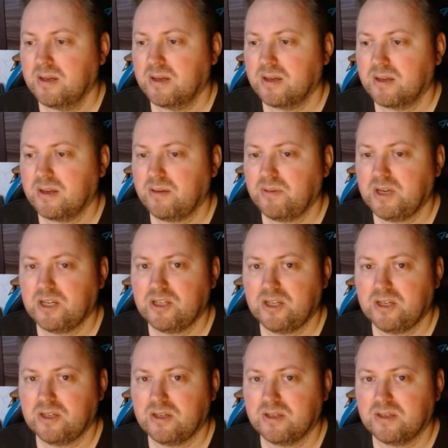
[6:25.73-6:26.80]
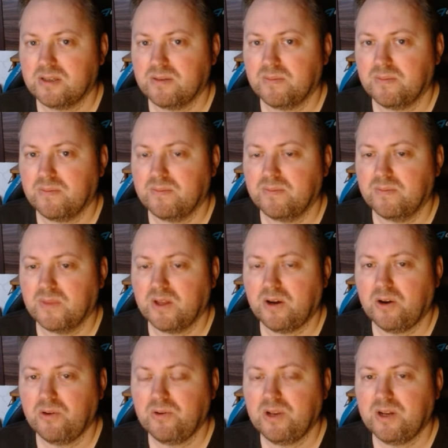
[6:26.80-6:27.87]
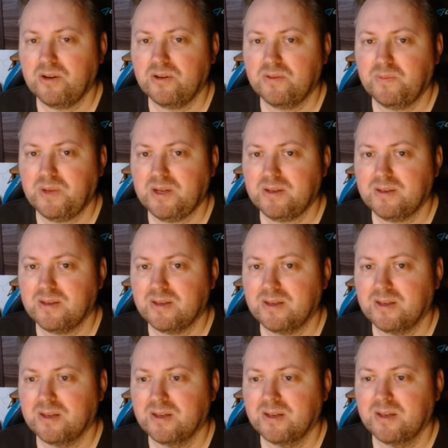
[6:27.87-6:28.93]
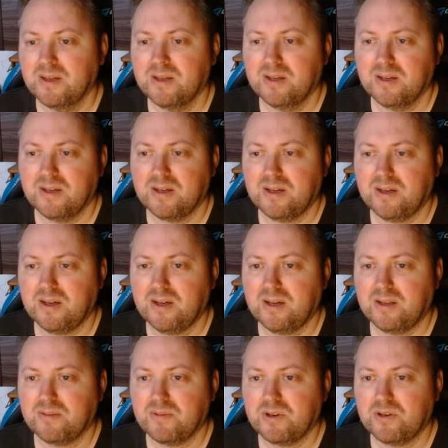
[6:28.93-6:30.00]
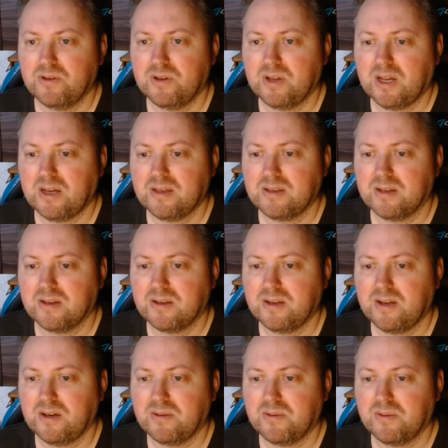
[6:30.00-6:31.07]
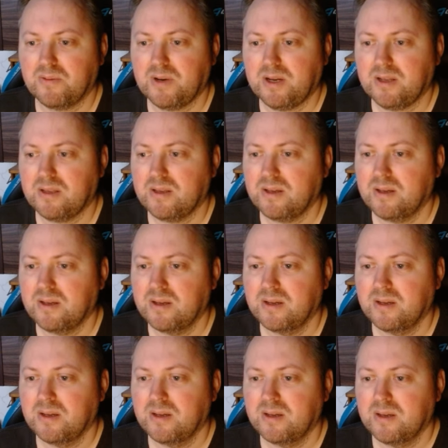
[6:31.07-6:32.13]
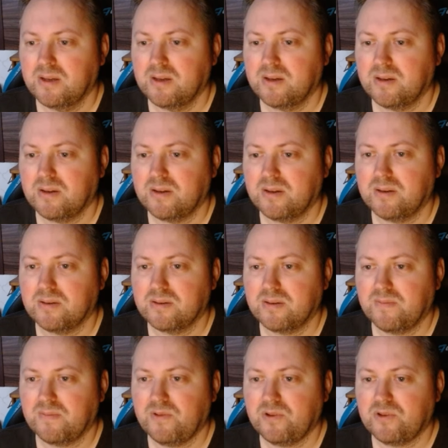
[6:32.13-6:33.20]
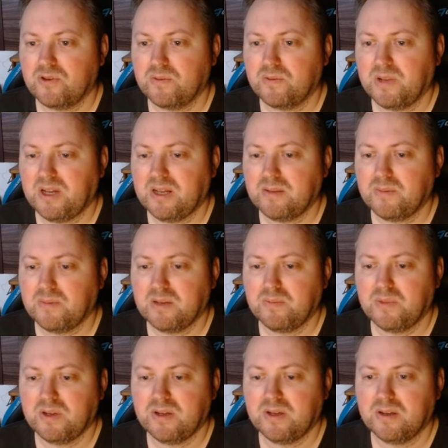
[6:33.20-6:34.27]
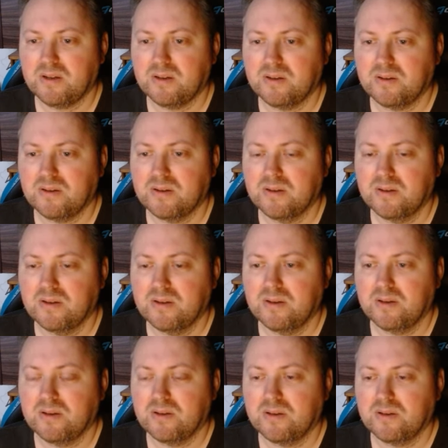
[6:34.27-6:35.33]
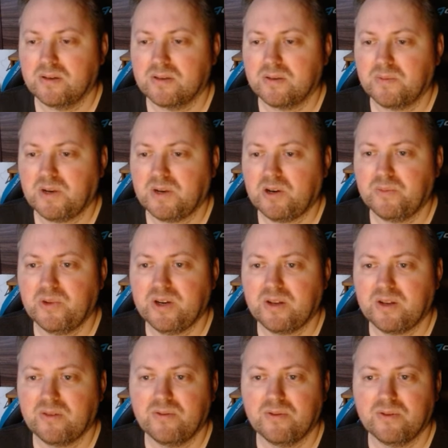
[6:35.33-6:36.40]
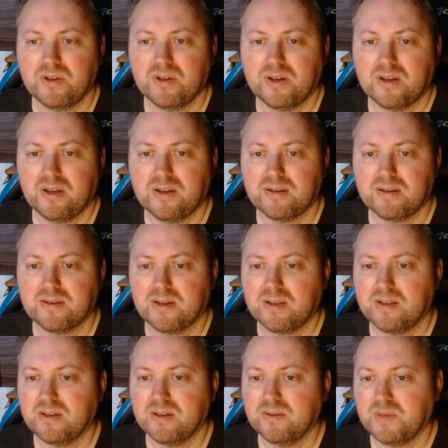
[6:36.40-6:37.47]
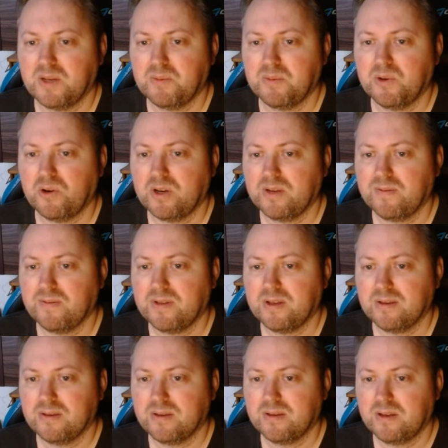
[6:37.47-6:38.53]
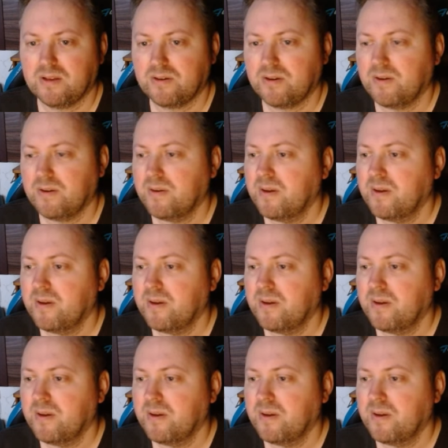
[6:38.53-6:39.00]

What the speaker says: Yeah, we exchange his only good piece, and we're doing excellent here with white. Some future plan might be somehow break through the kingside, maybe, or even in the center.